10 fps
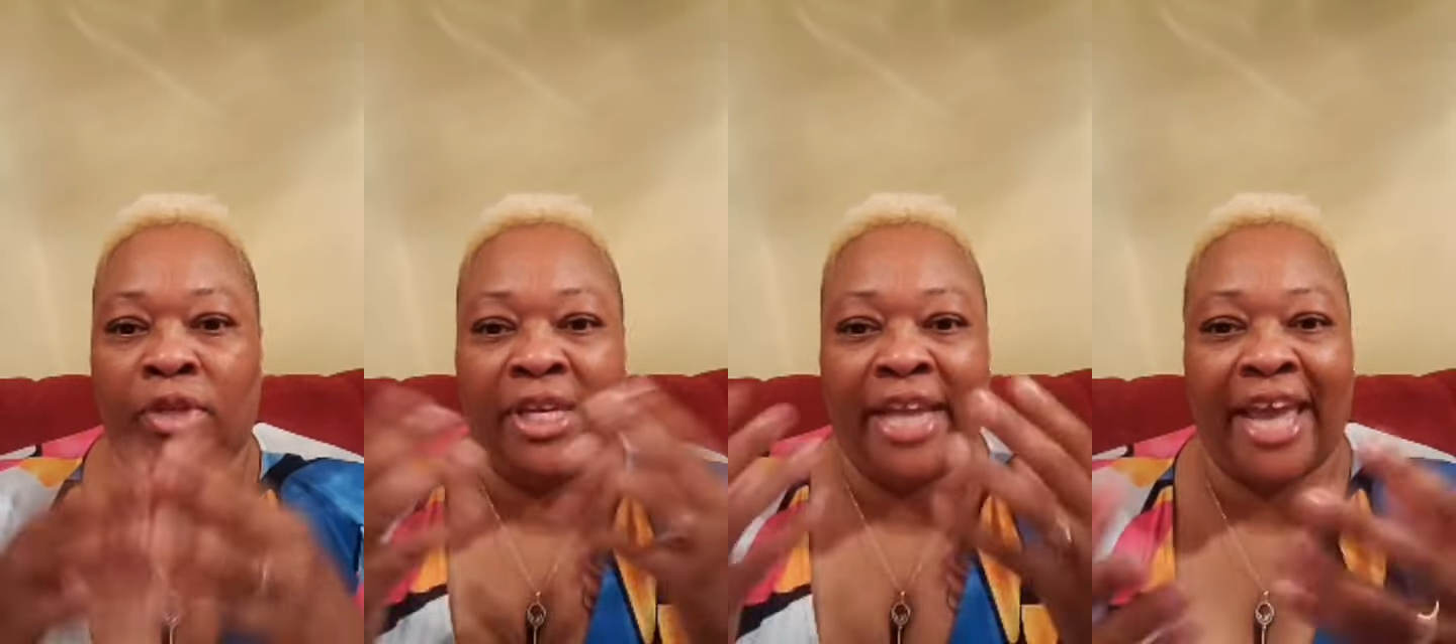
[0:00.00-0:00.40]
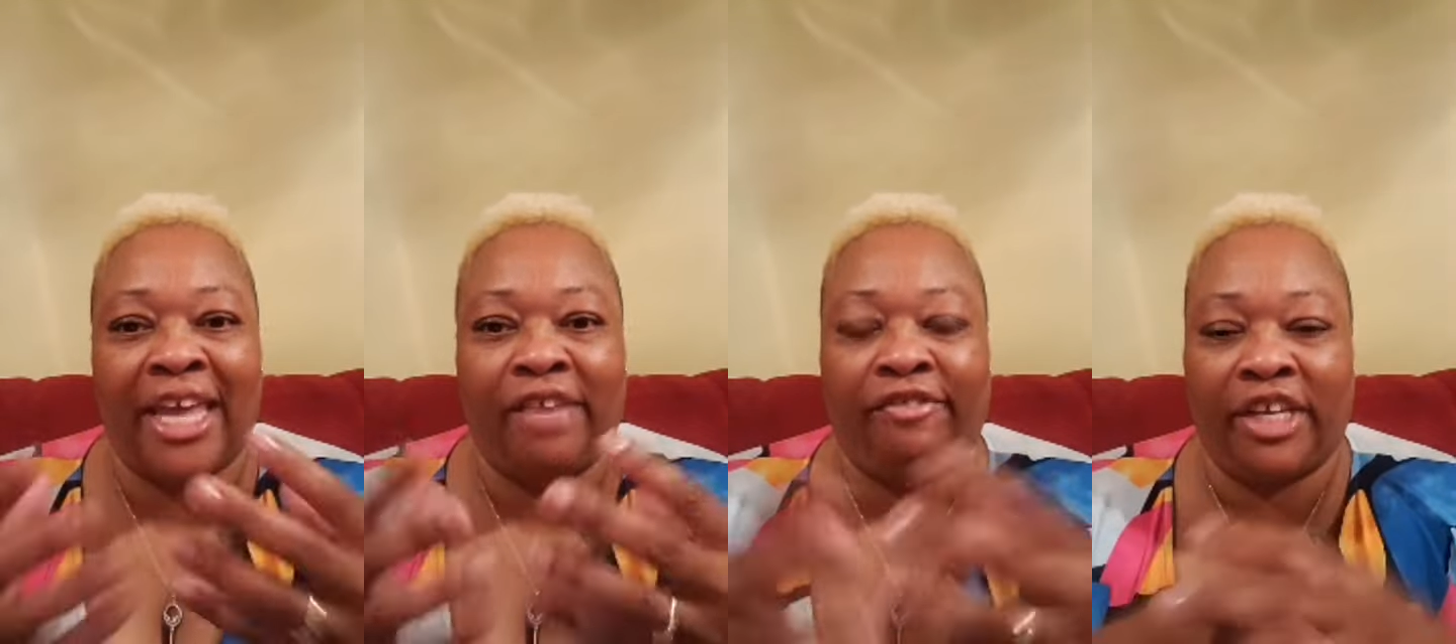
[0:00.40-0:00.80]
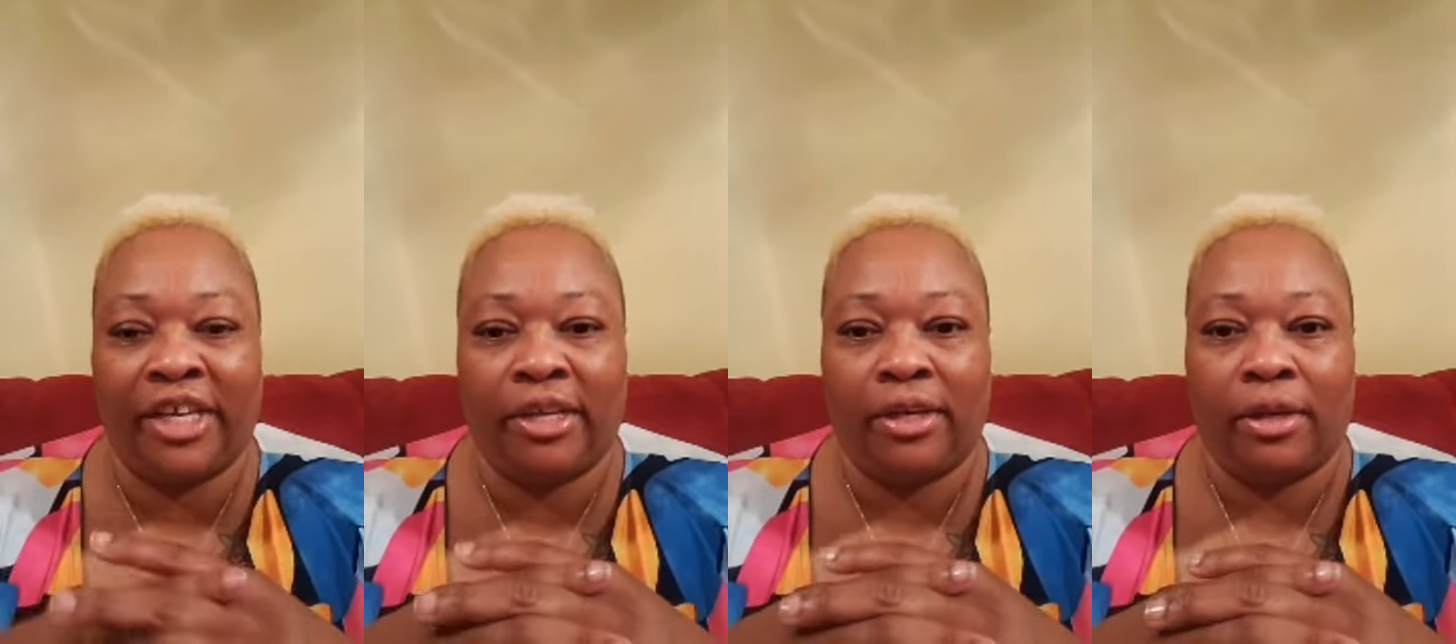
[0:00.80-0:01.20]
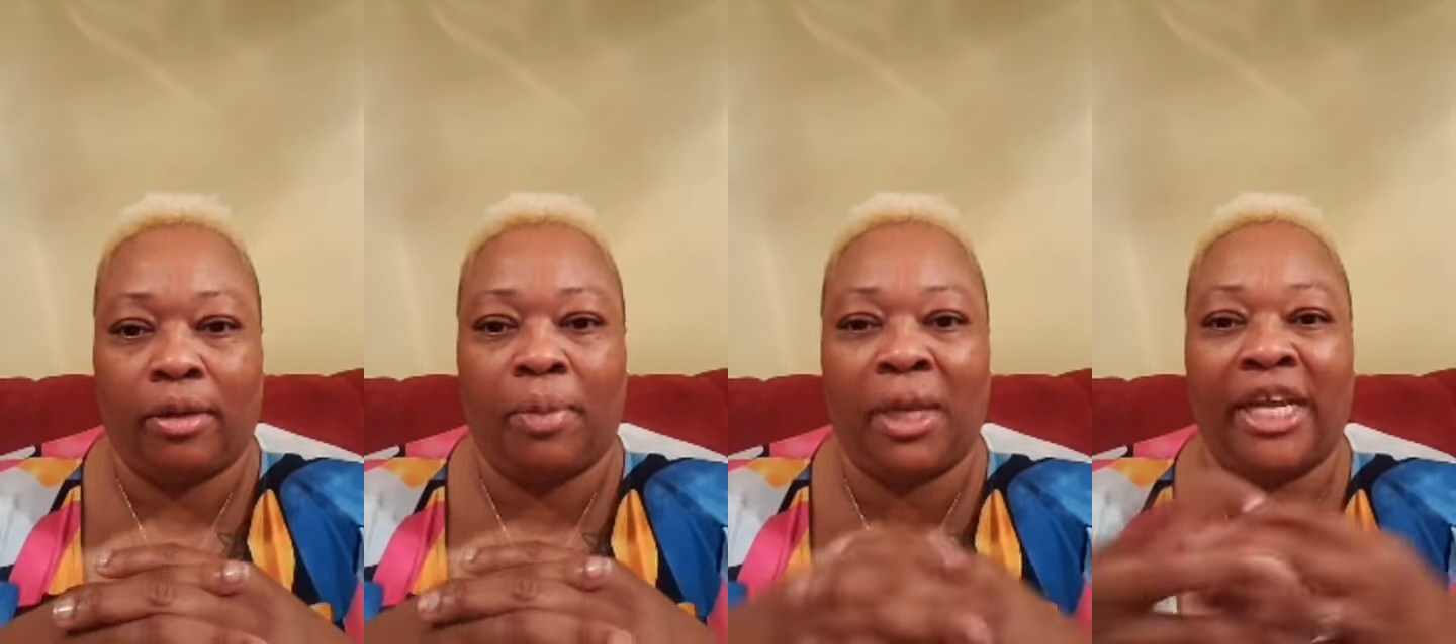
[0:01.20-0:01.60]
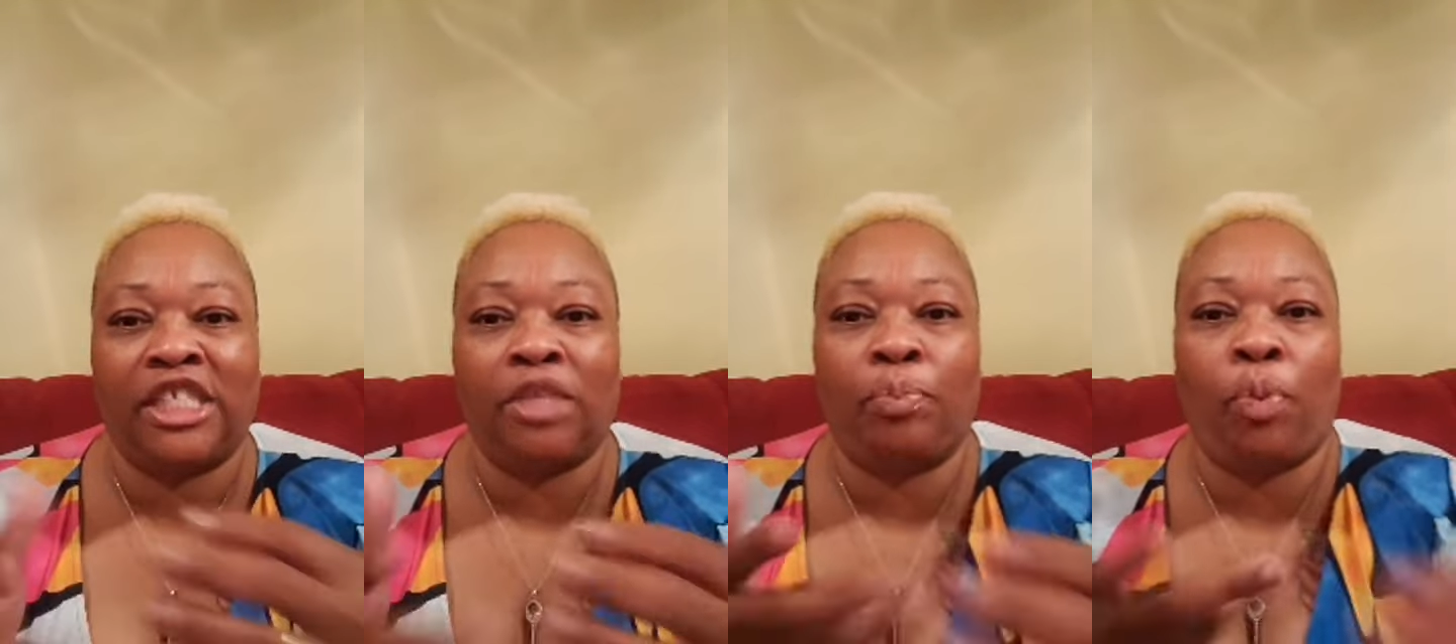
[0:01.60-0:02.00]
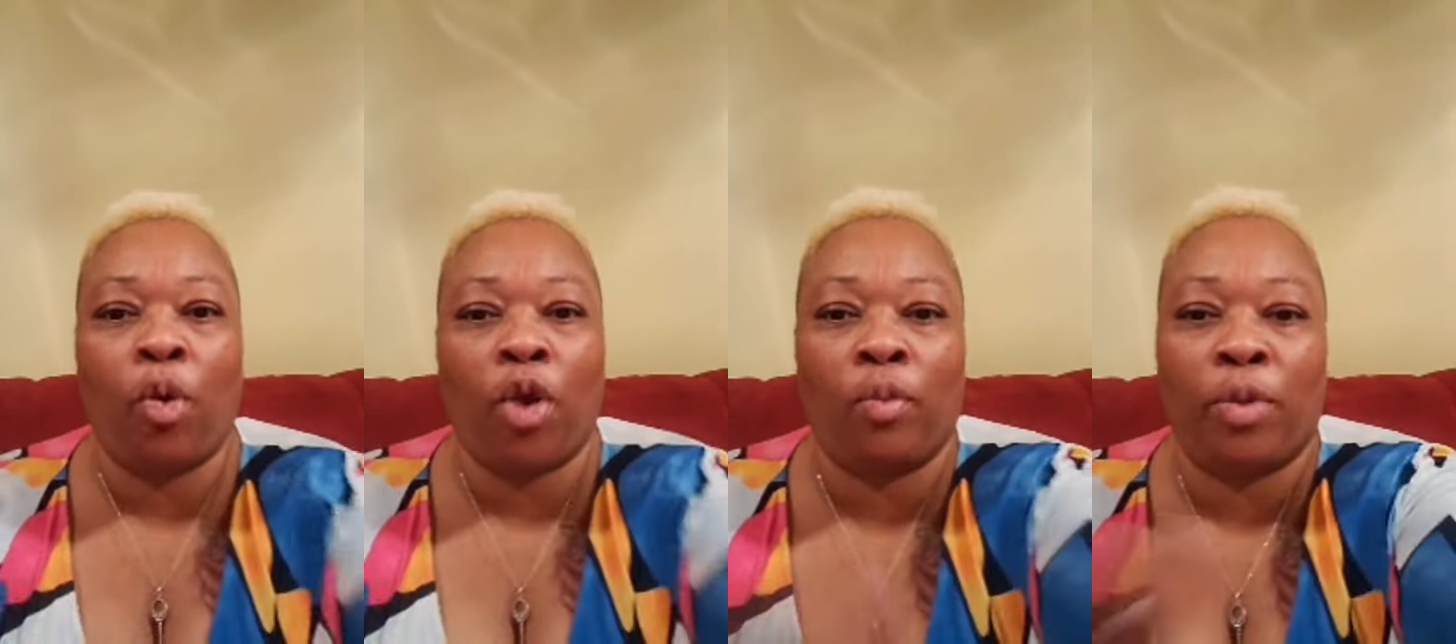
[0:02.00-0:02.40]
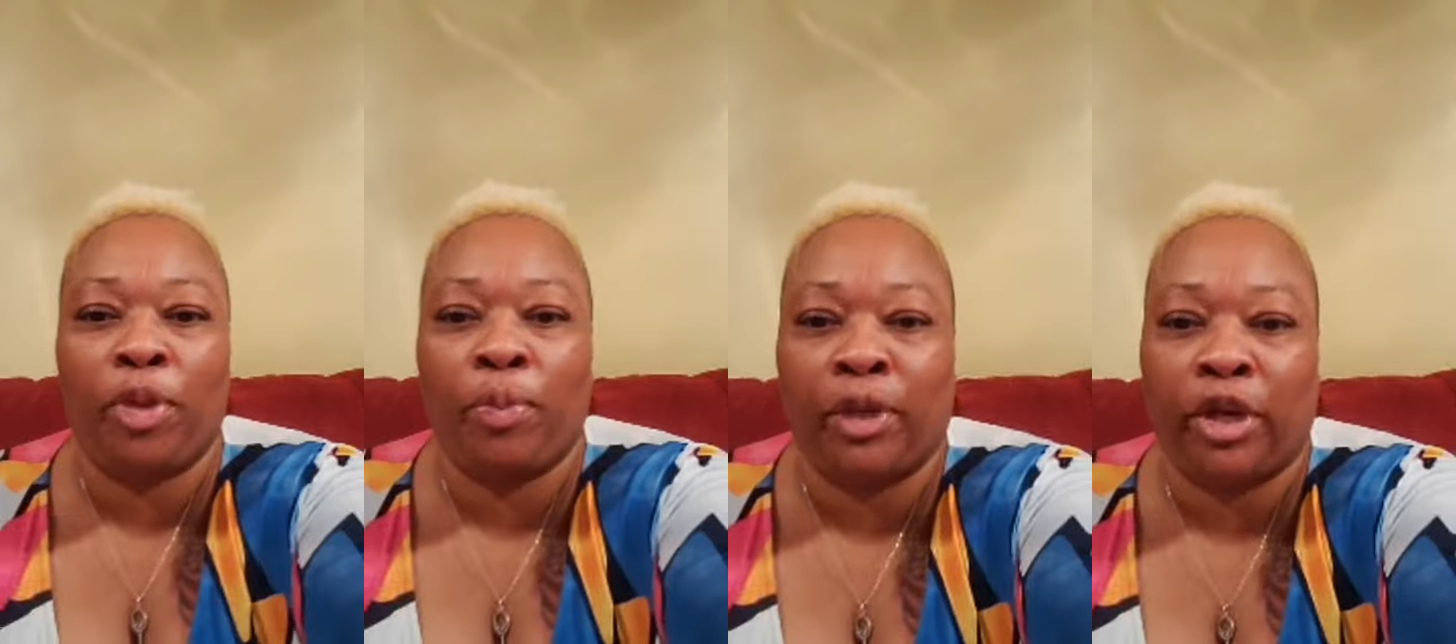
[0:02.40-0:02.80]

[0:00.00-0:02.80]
negatively, but let's support when people